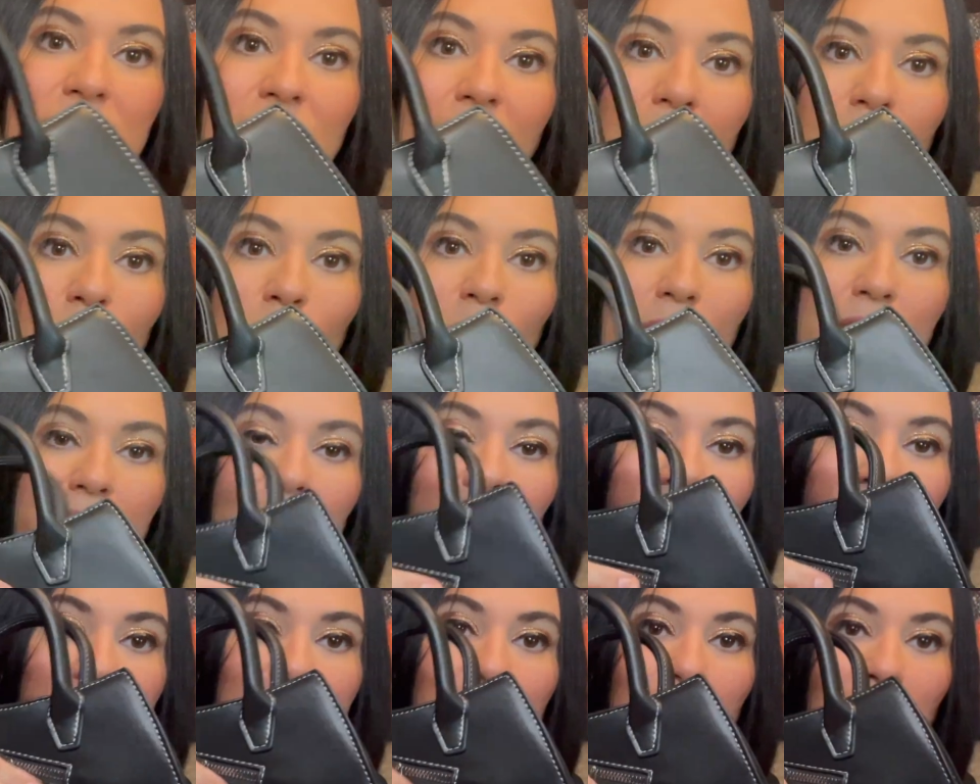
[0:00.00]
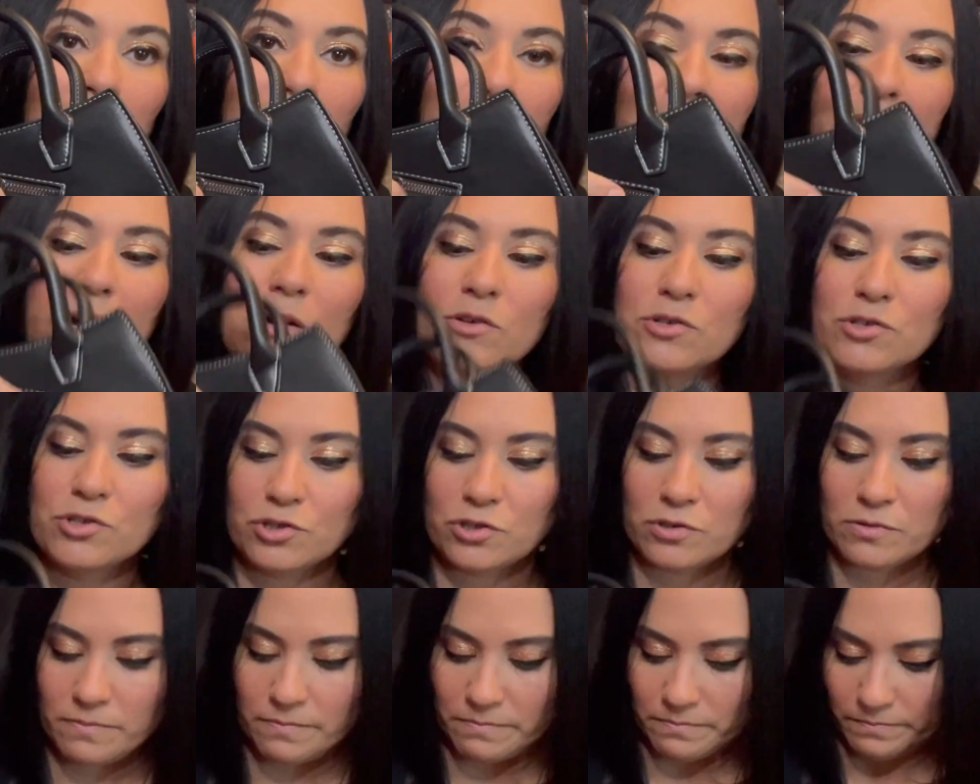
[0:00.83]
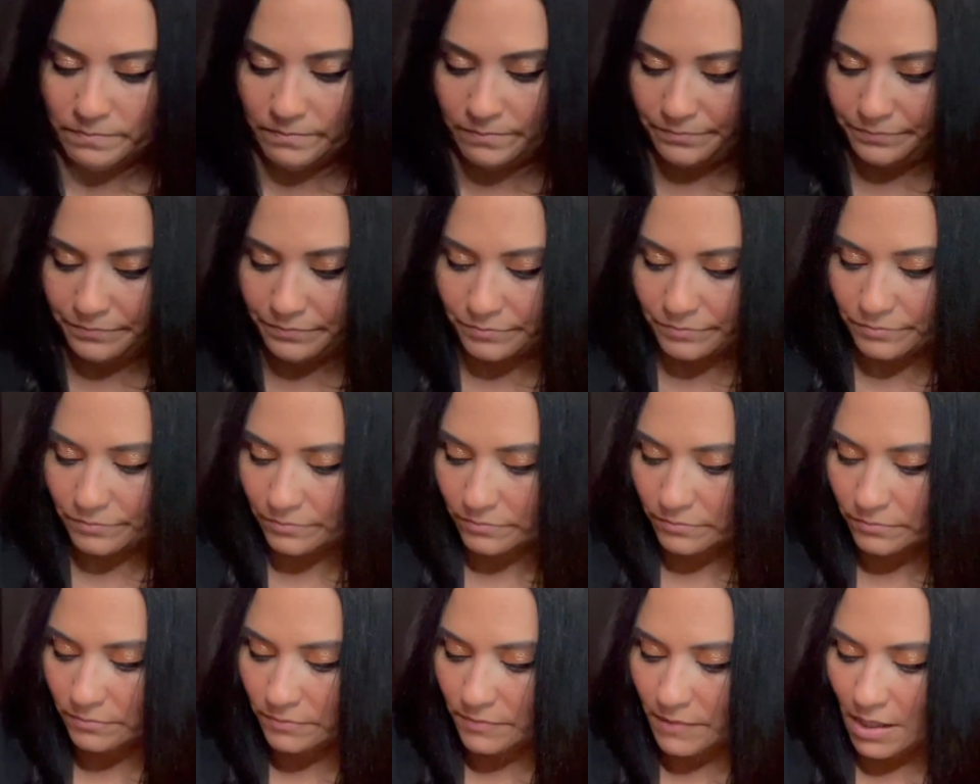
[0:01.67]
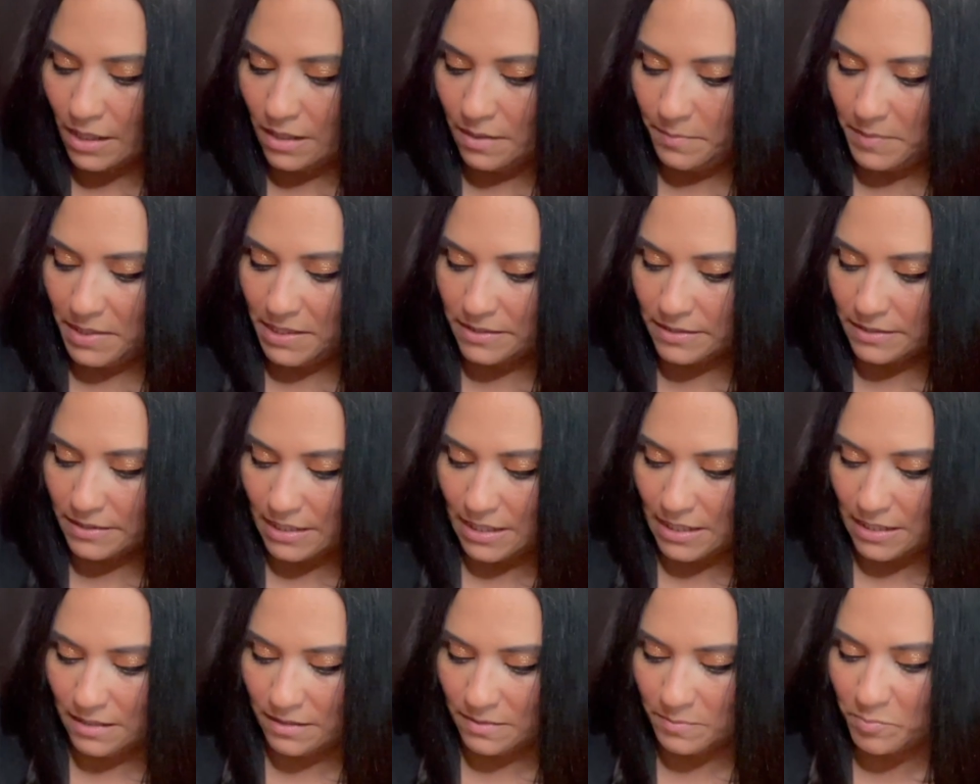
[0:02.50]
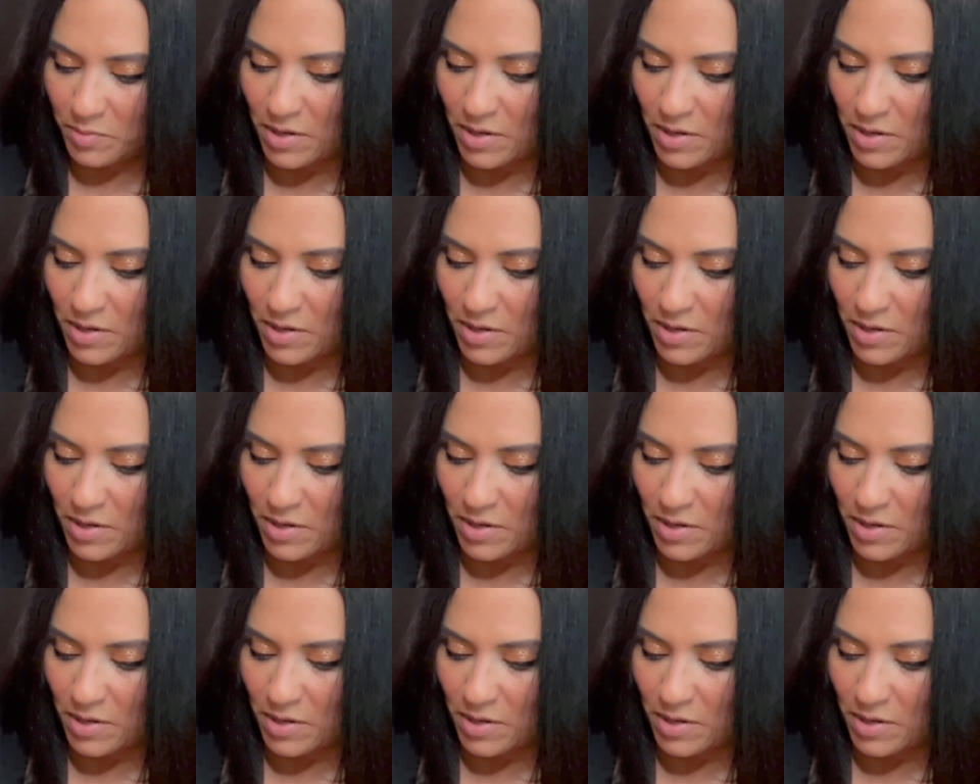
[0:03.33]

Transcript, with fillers: got one little zipper pouch. Let me see.